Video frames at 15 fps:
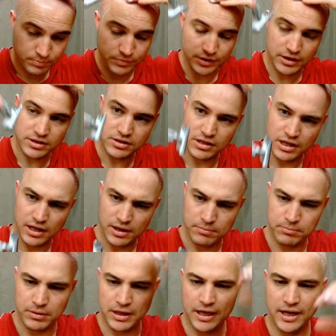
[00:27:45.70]
this uh,
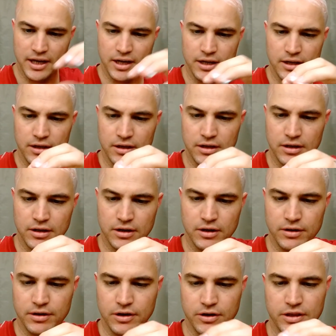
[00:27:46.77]
blade,
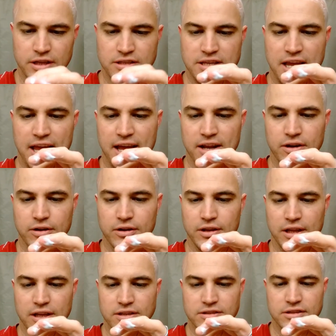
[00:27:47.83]
or this handle,
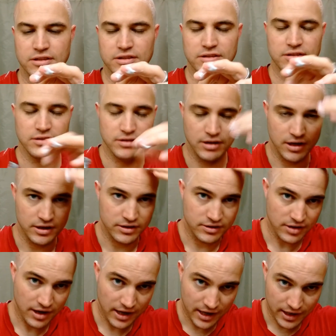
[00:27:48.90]
has a
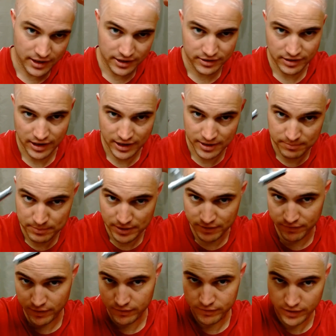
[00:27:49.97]
tiny, tiny bit of
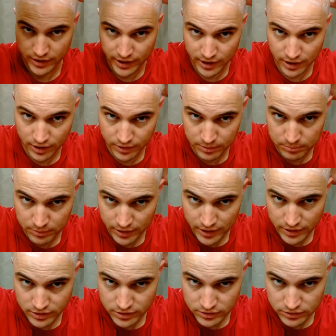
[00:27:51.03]
overhang on the
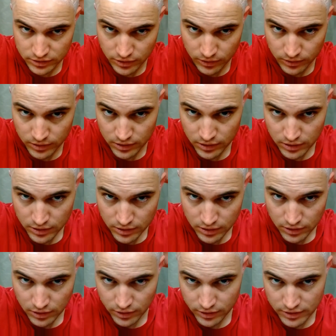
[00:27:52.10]
blade, just so,
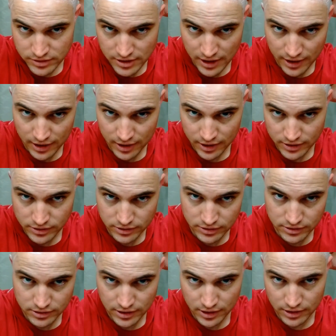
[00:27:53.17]
or this head, I should
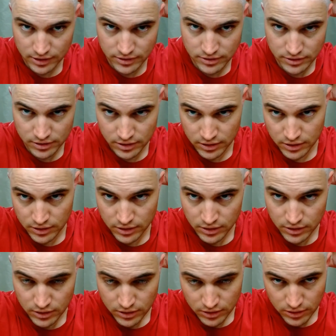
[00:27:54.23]
say. This
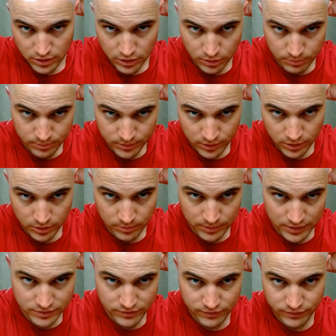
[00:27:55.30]
open comb
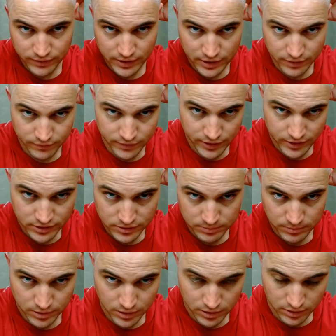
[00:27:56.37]
has very, very
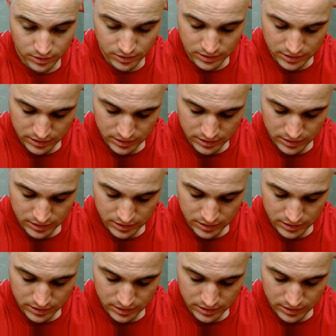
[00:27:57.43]
small